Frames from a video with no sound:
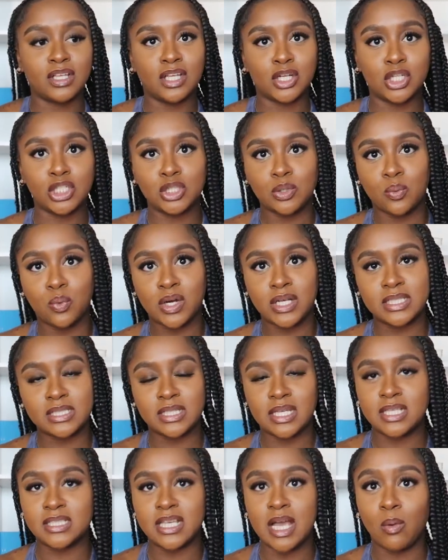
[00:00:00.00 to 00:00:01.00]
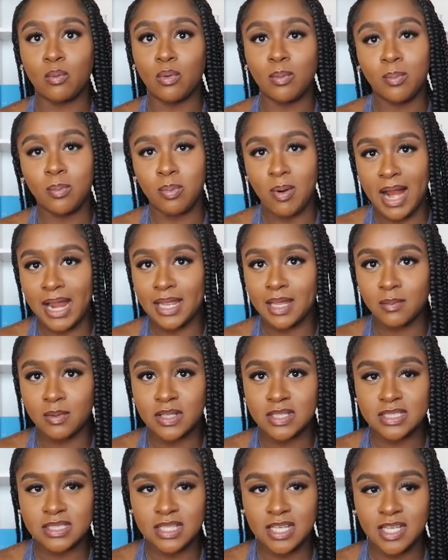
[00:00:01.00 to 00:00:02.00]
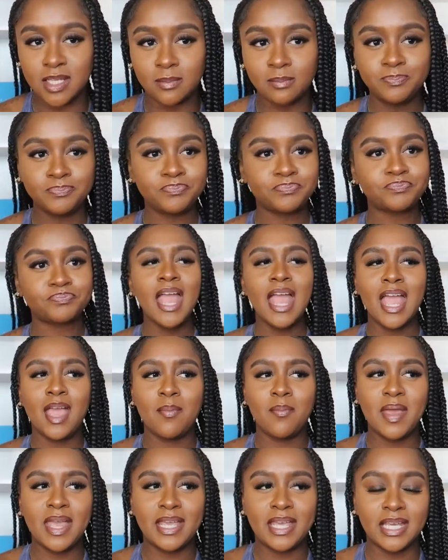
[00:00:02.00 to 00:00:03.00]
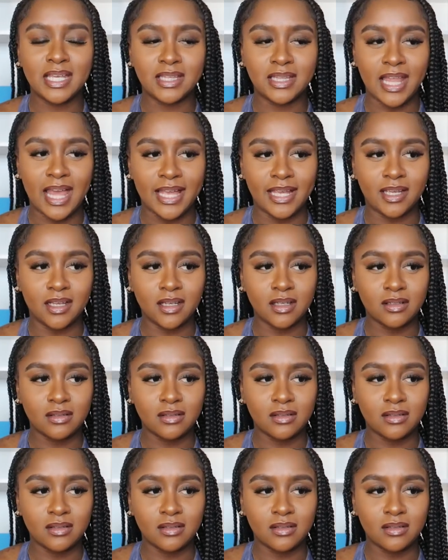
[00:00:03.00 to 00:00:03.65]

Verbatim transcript: geared towards things that will brighten the skin and make it like